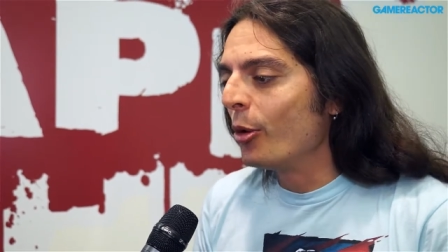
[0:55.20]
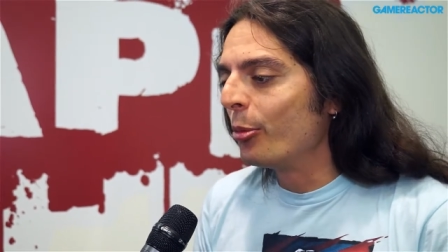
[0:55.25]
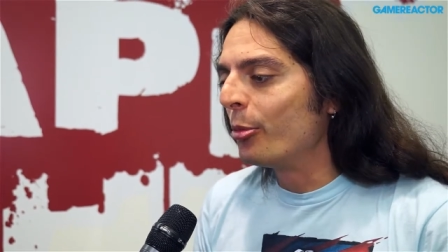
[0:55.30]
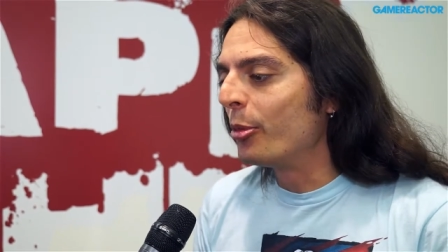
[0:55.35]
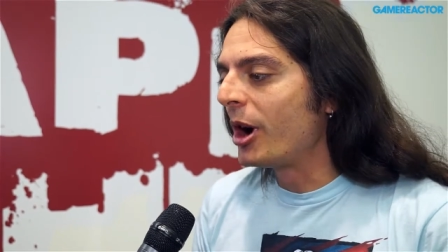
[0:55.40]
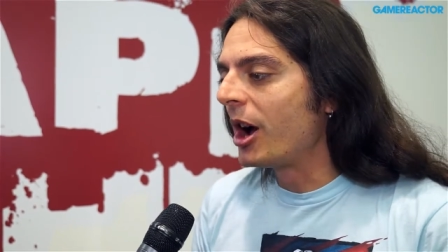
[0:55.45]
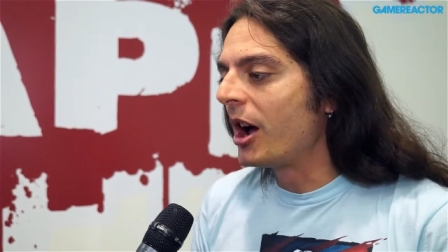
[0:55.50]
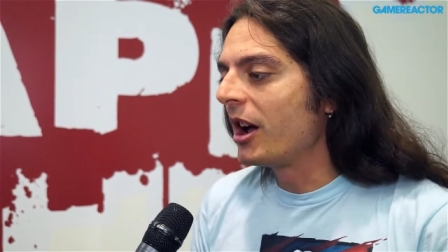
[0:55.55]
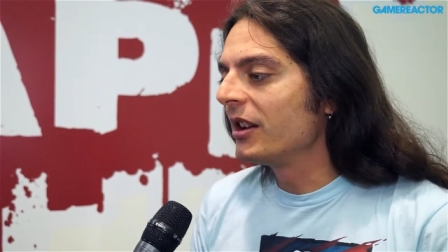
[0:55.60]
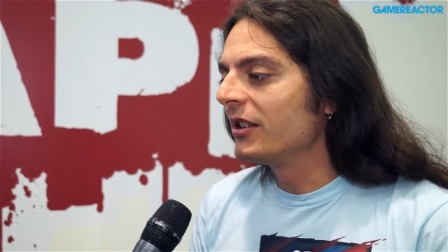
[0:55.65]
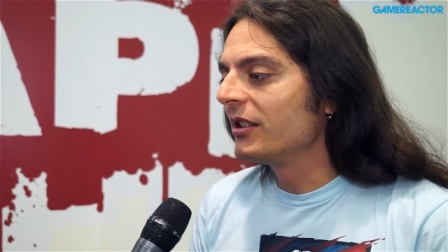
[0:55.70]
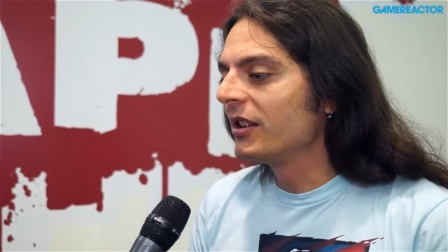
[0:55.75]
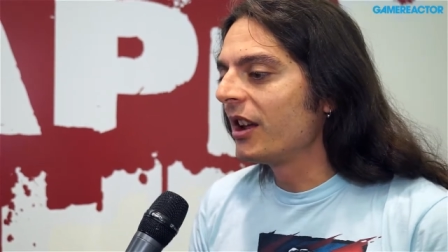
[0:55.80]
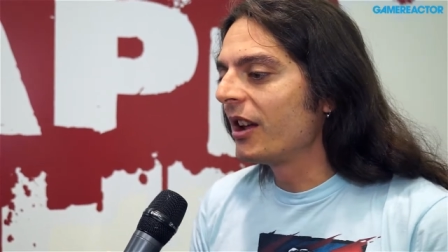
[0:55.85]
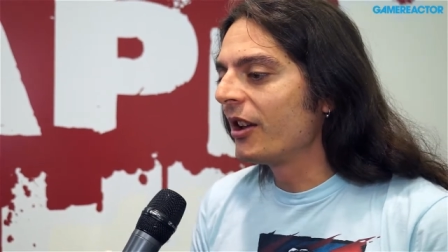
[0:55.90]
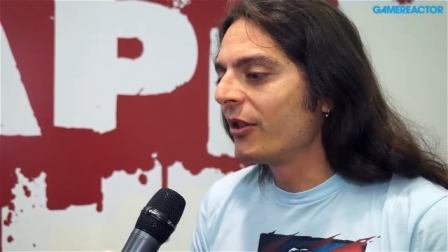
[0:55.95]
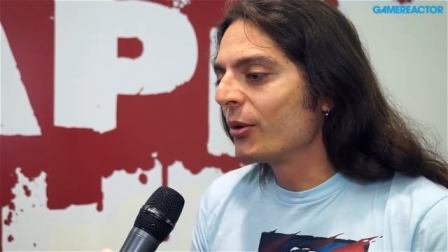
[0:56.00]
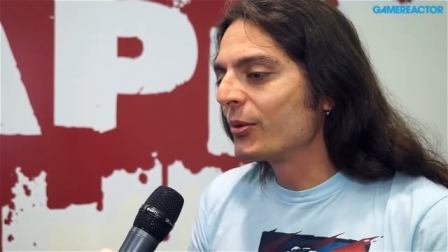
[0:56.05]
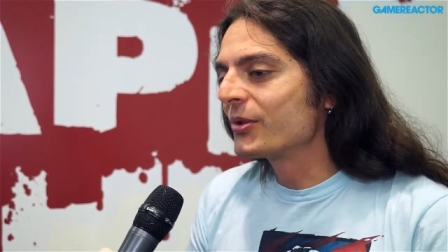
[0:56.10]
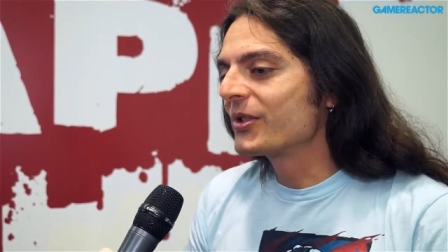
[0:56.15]
but
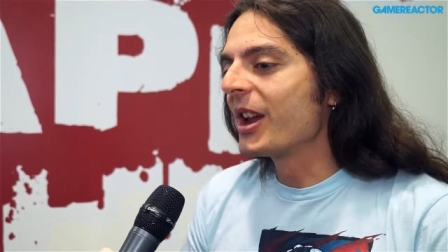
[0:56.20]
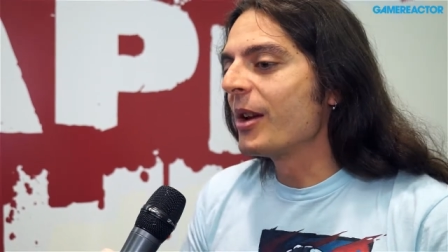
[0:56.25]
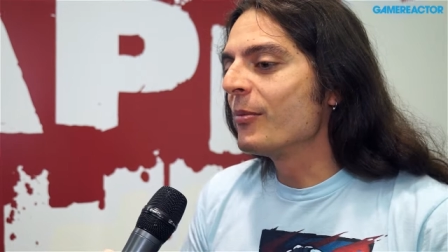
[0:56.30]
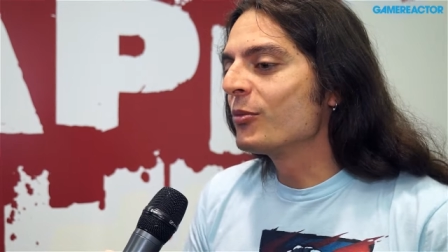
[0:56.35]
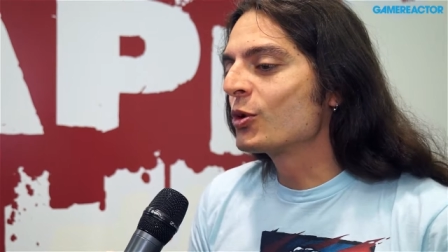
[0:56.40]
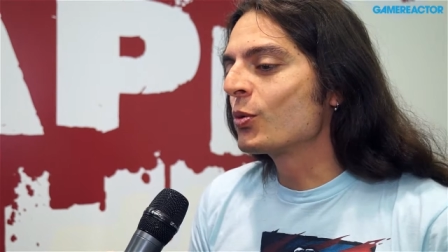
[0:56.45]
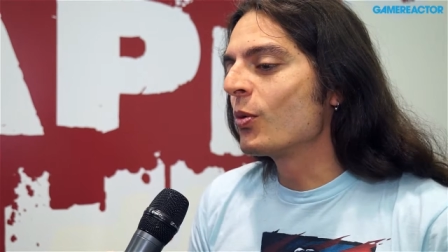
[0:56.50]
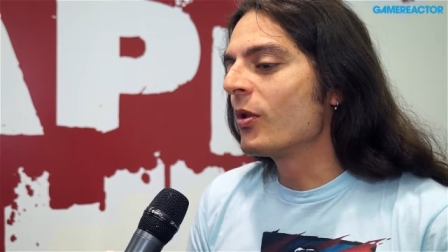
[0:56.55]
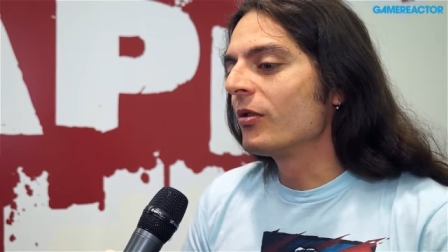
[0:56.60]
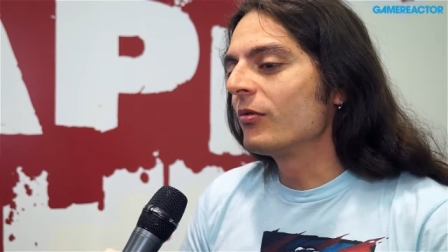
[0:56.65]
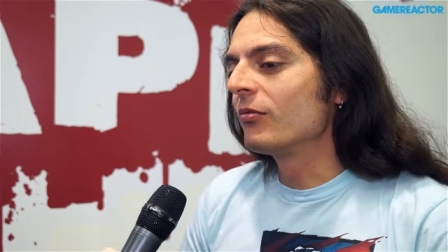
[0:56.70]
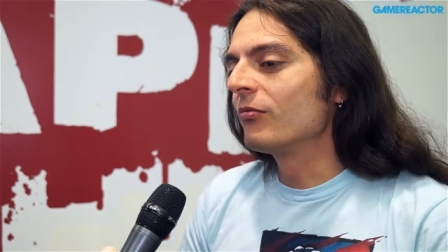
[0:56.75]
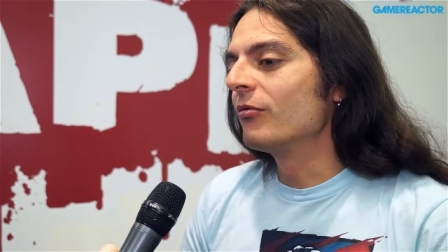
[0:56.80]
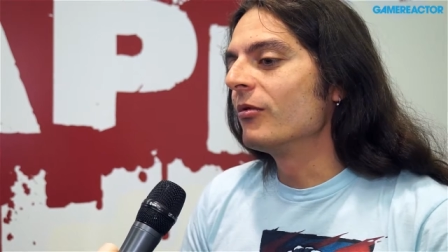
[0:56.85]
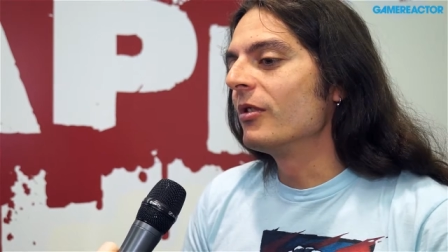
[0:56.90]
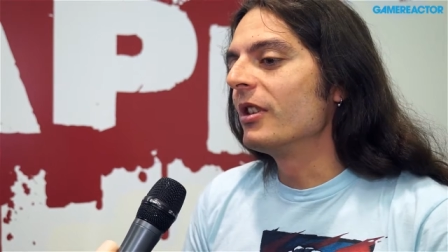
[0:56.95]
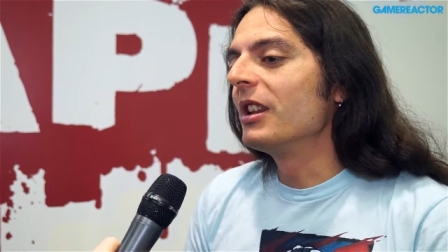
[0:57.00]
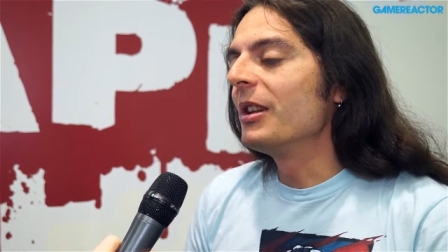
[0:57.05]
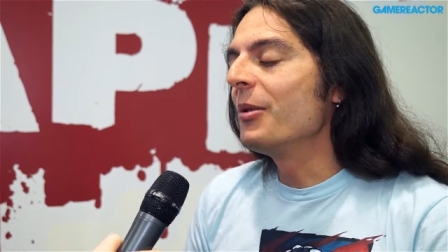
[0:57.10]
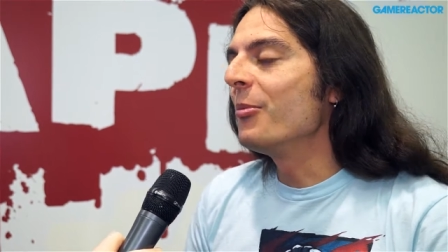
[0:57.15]
uh, those games weren't
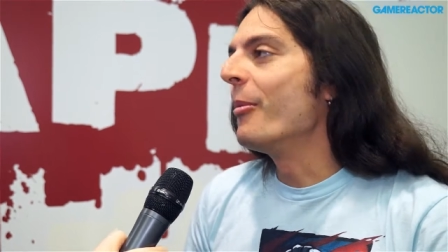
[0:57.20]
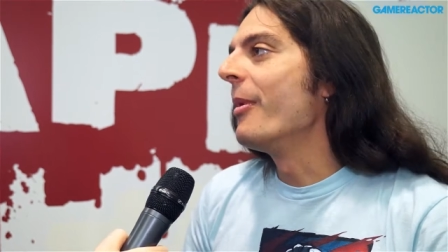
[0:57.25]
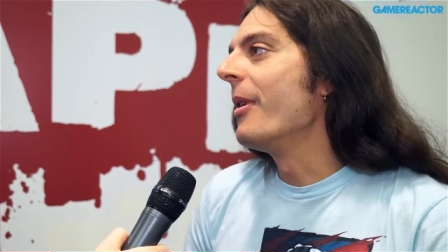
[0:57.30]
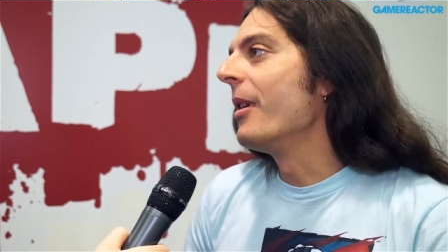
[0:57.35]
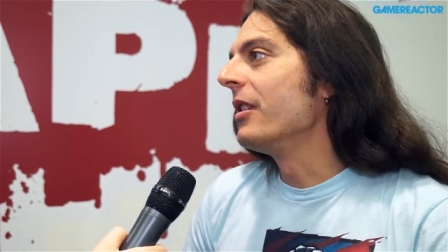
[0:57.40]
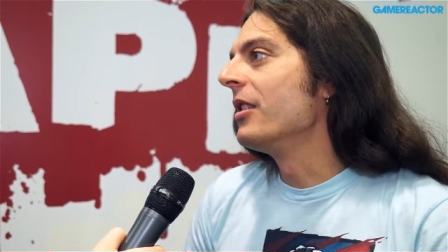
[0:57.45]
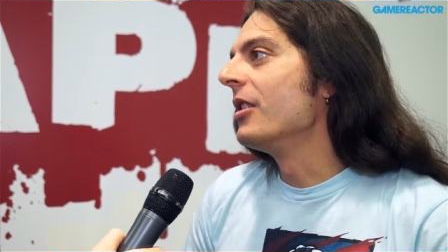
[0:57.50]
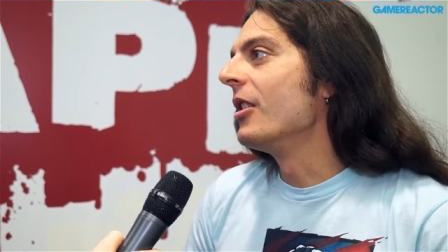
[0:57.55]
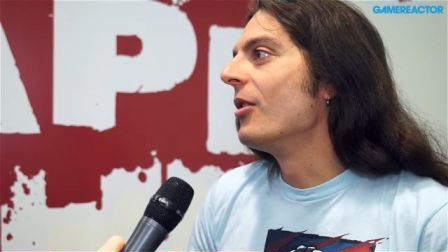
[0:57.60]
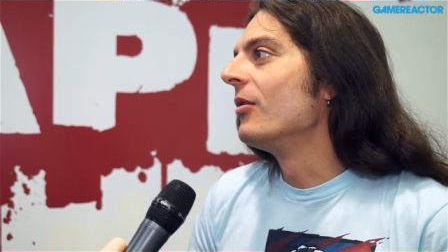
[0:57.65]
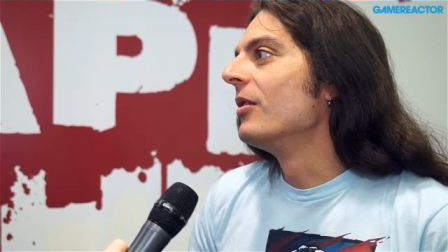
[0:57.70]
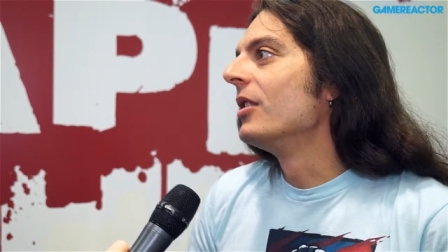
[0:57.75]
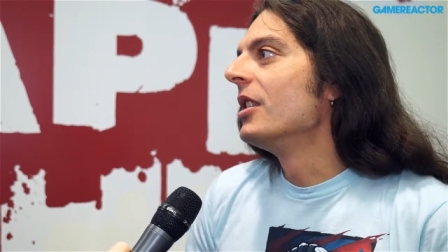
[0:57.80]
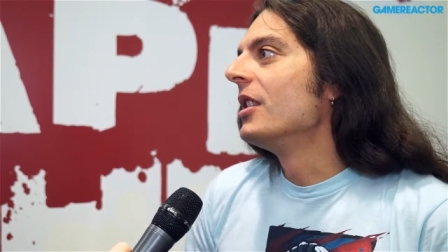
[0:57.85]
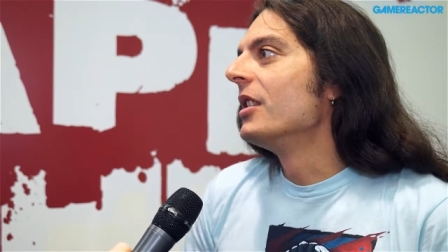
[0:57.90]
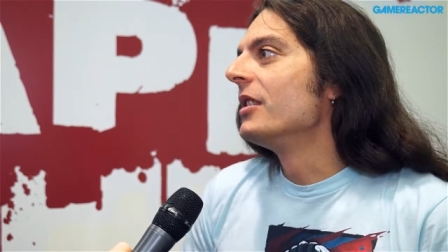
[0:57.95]
really, you know,